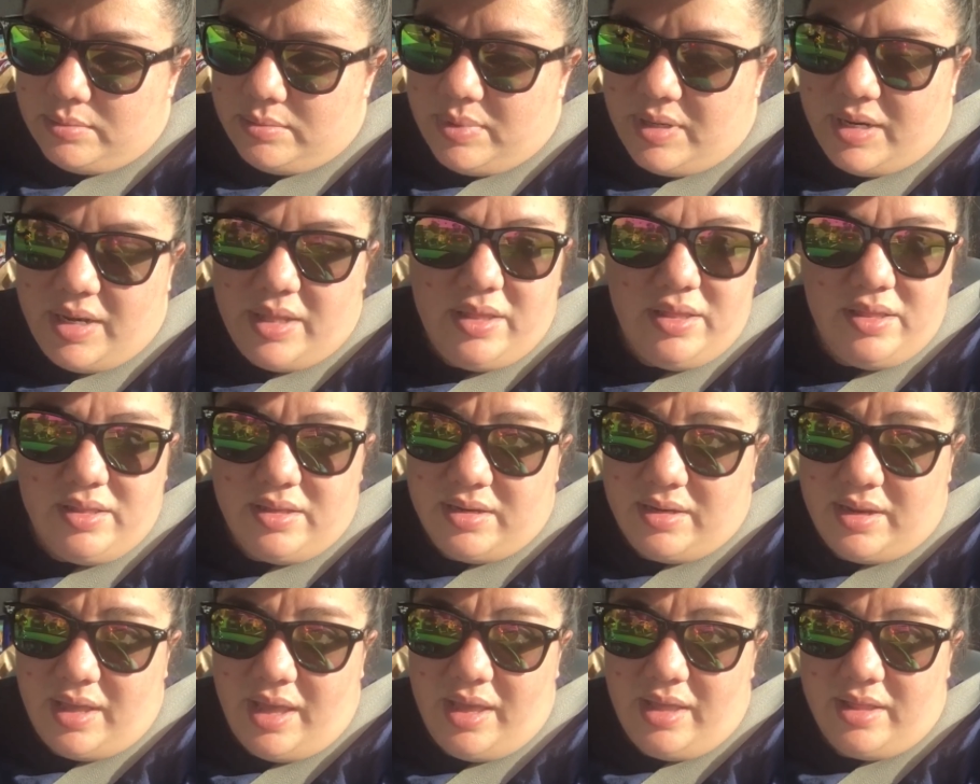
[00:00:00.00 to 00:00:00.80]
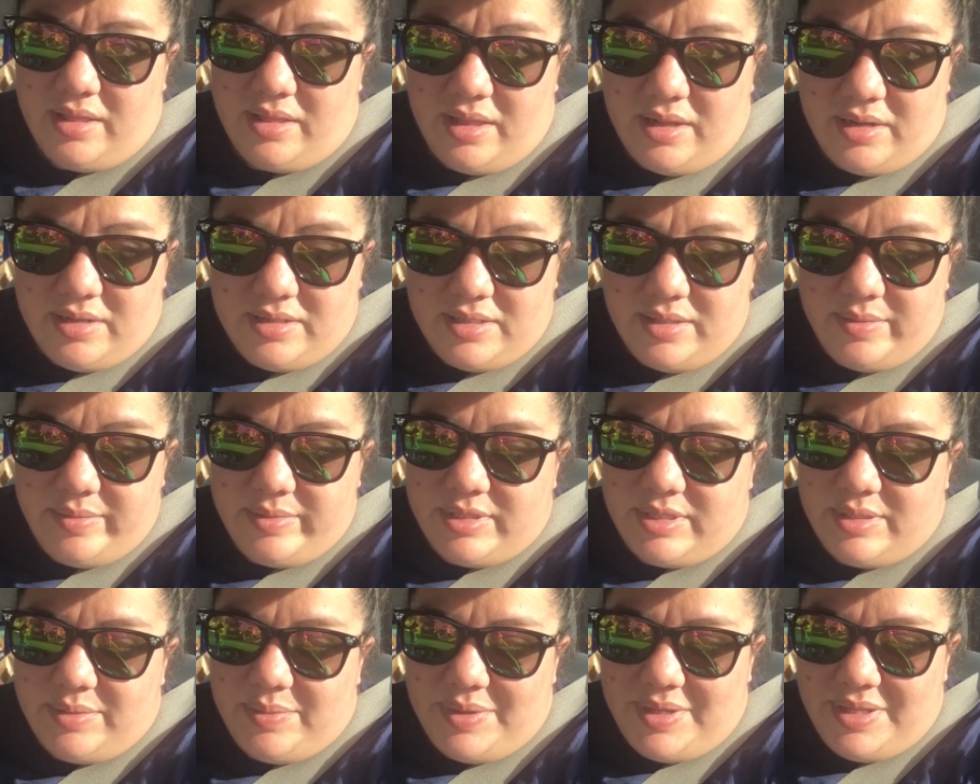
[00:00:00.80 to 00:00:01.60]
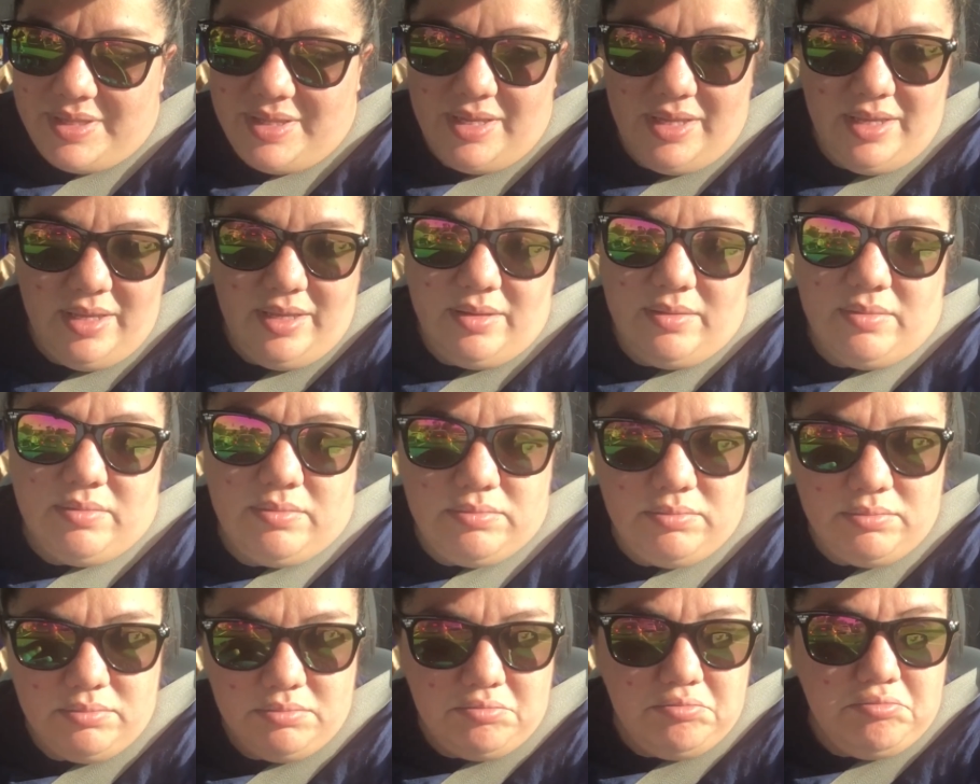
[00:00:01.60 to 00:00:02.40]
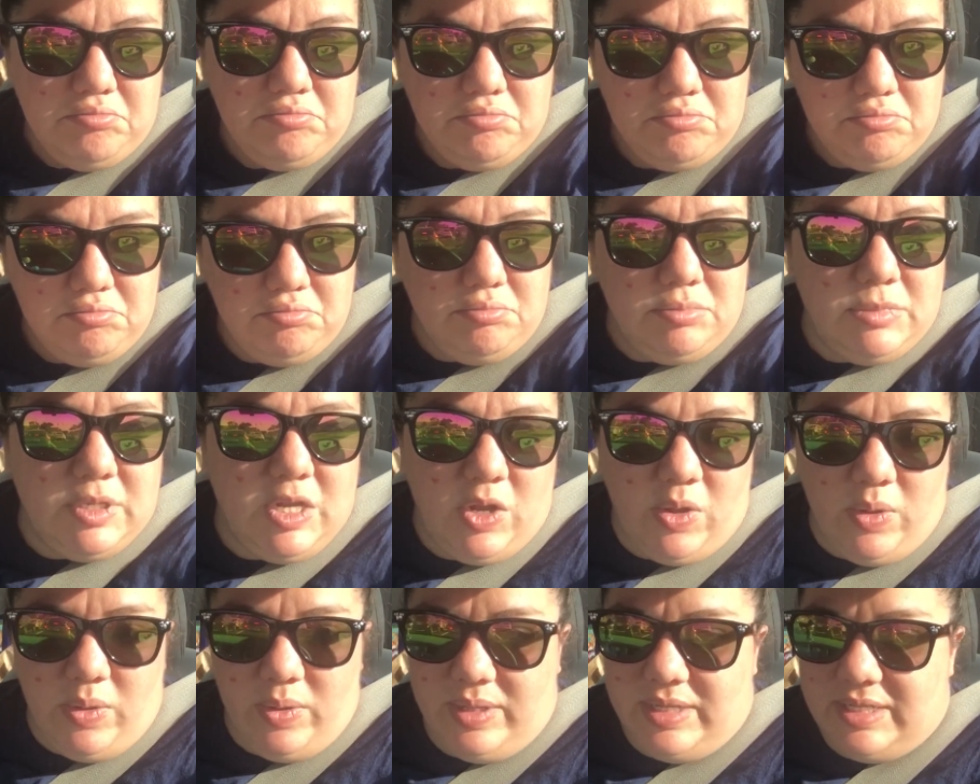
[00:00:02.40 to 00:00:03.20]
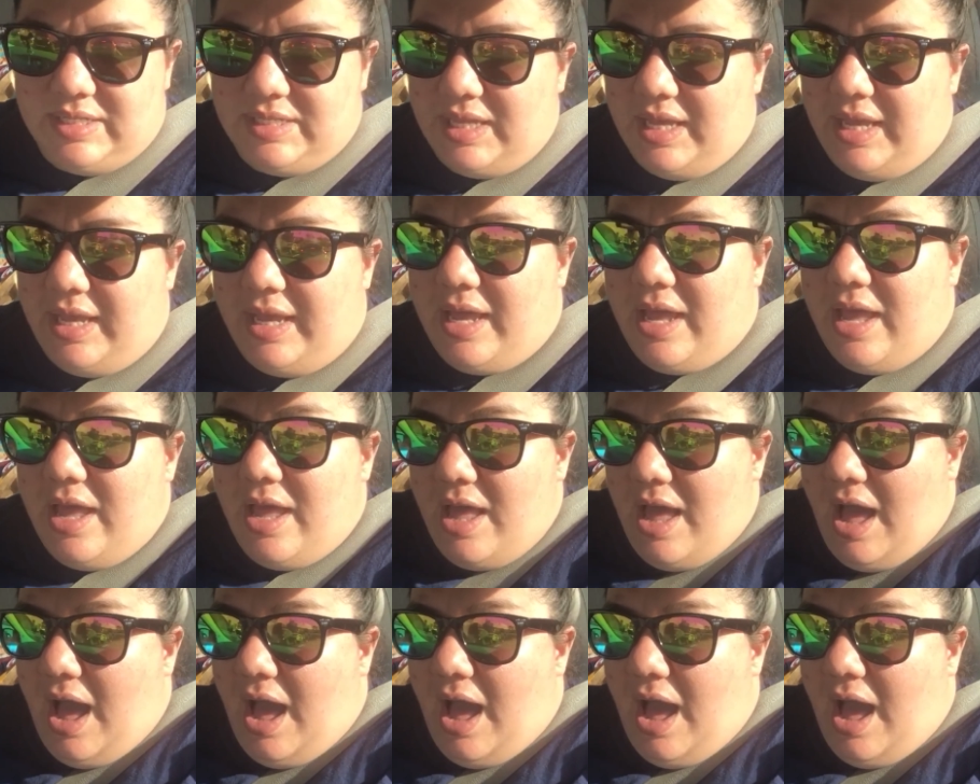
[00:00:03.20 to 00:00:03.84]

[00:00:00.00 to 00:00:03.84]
But other than that, that seems to be the coolest thing.